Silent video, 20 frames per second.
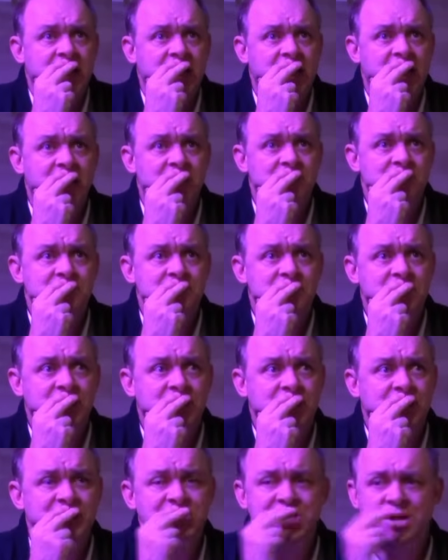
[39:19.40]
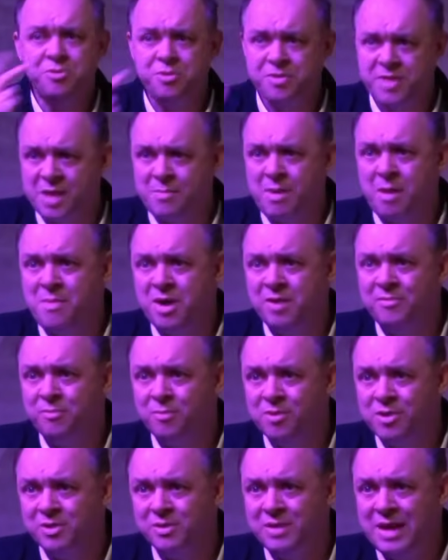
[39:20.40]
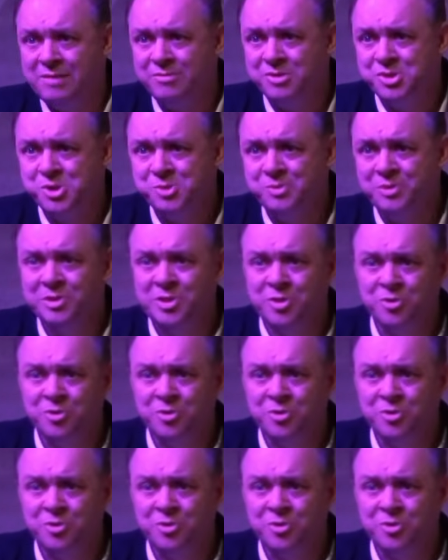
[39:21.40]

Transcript: Um, here's another thing about metaphorical language.